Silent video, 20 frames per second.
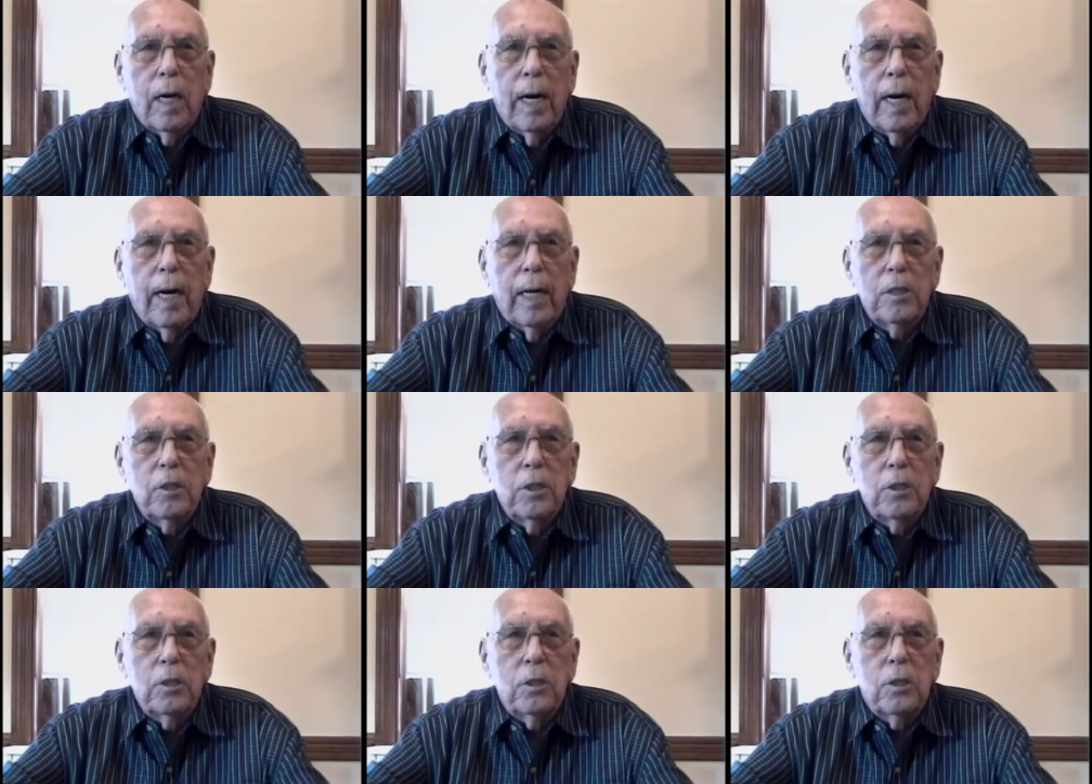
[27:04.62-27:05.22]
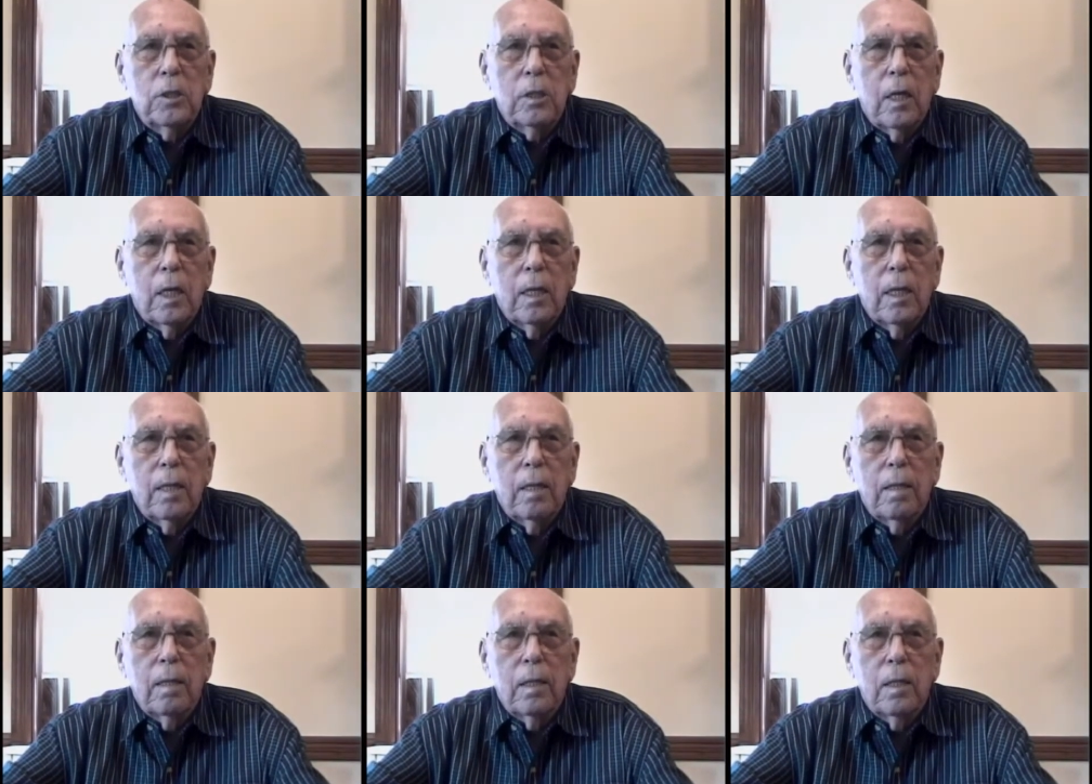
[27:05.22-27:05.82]
Hodges,
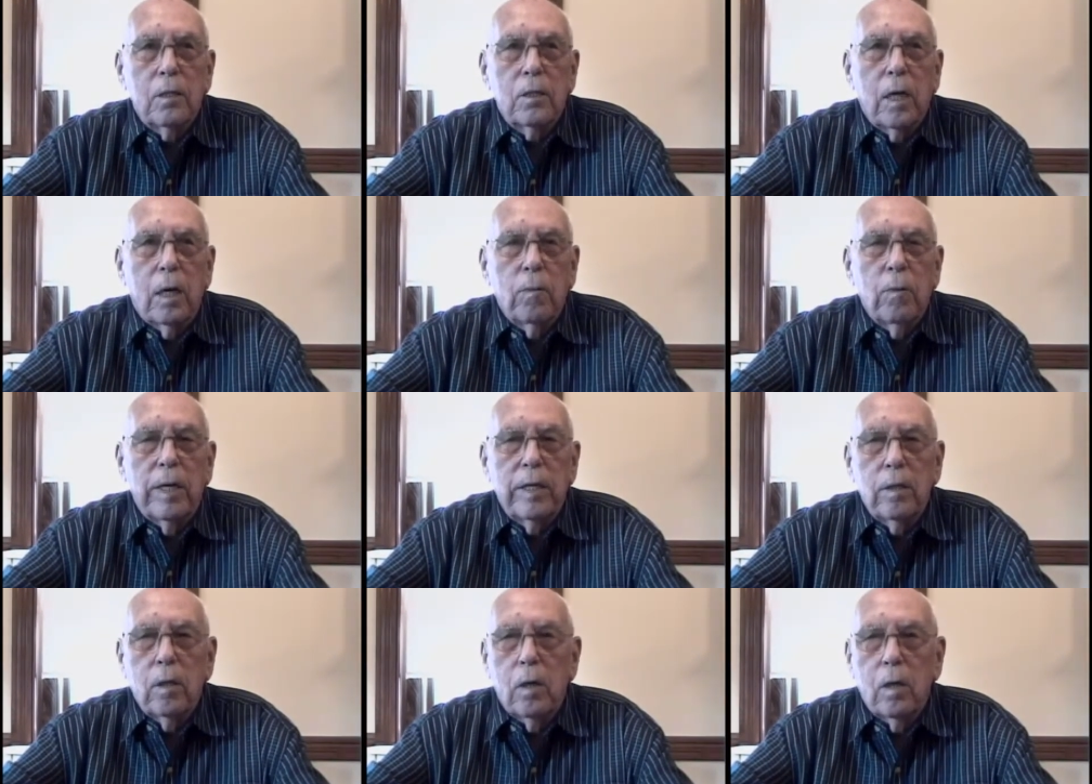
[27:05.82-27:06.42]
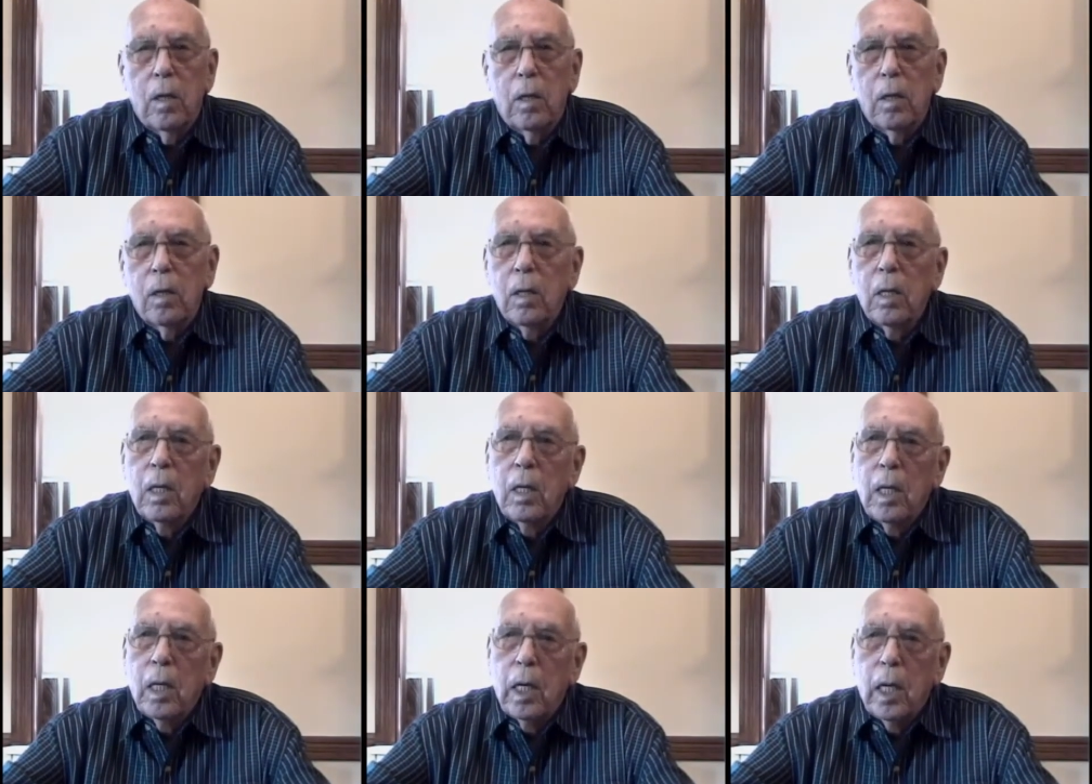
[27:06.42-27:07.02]
as I recall,
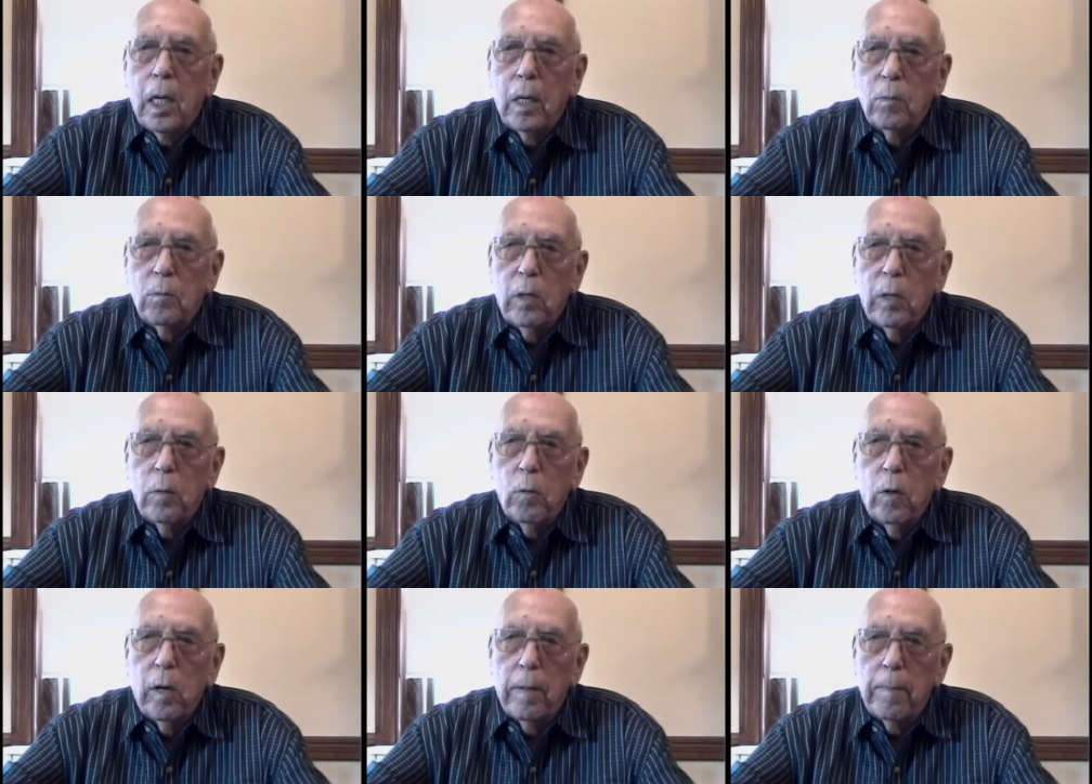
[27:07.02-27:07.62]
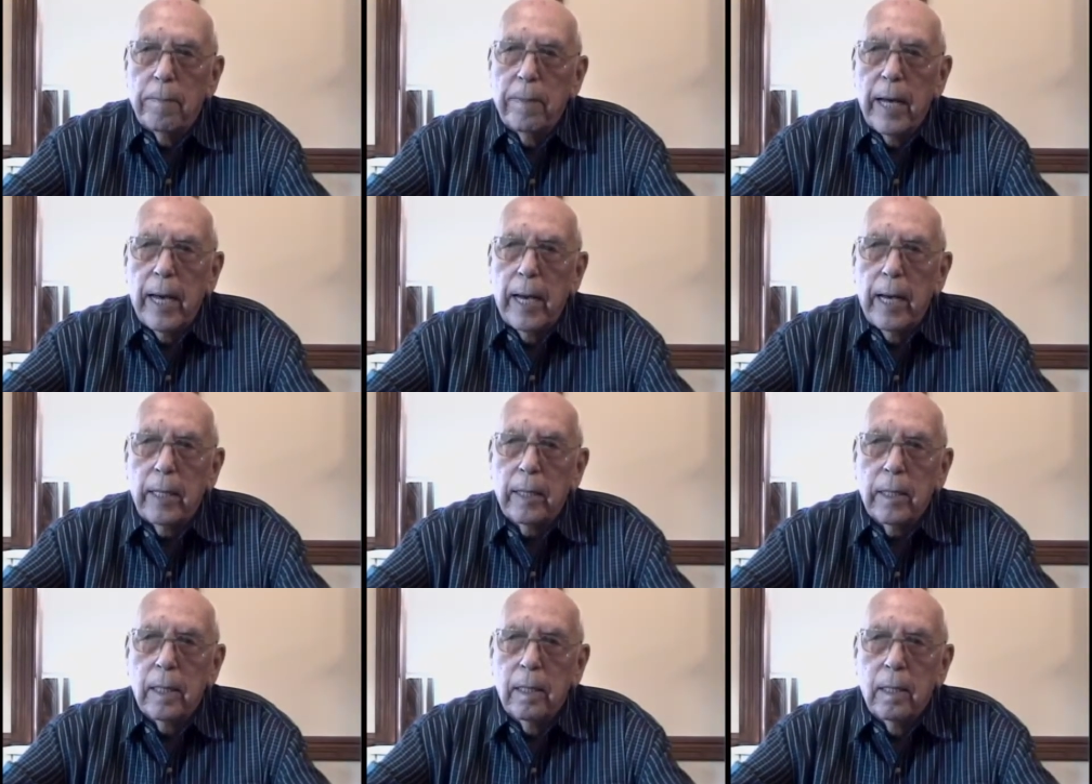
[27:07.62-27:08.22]
and we went
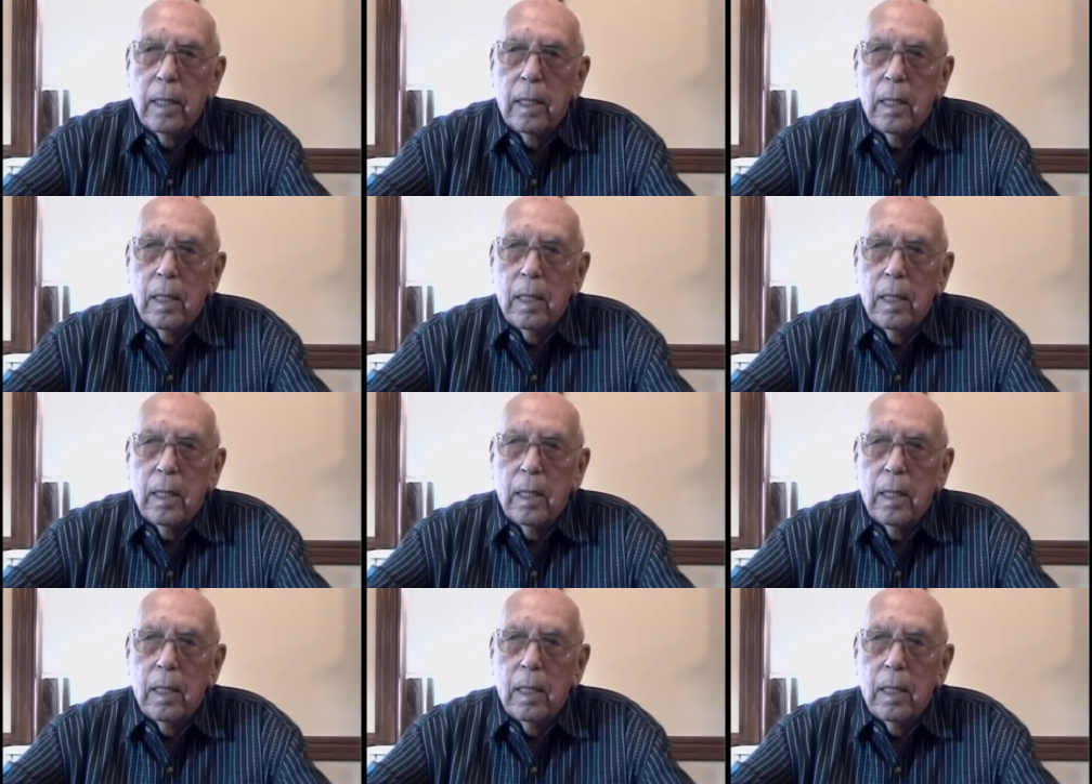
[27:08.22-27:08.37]
back